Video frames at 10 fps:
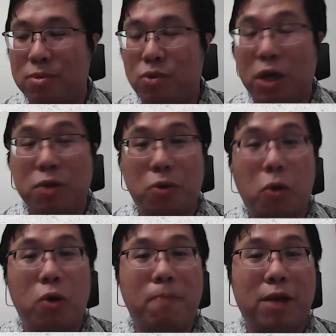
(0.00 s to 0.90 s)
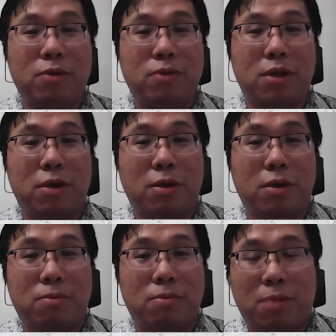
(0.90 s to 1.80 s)
trying to going back to
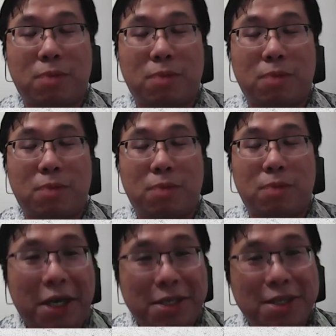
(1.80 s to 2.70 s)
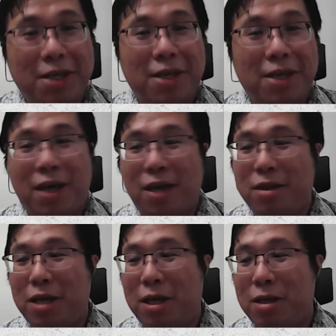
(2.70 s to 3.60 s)
the normal days,
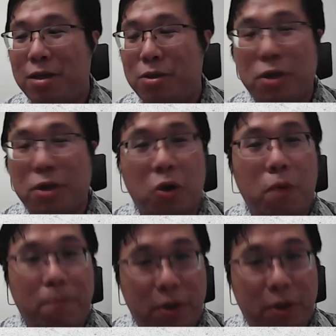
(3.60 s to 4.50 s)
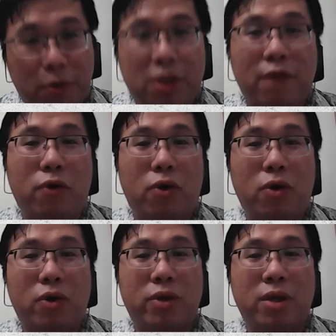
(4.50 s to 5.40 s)
and the door is open already
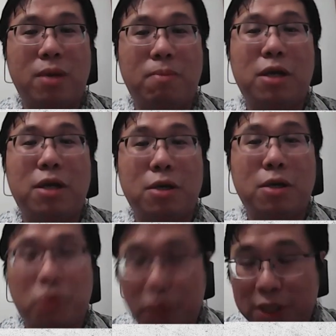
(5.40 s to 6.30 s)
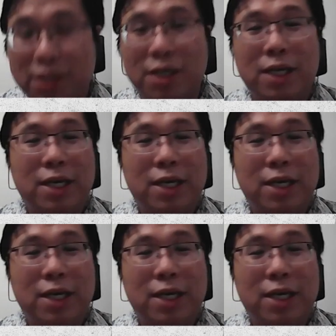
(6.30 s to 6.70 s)
for medical tourists.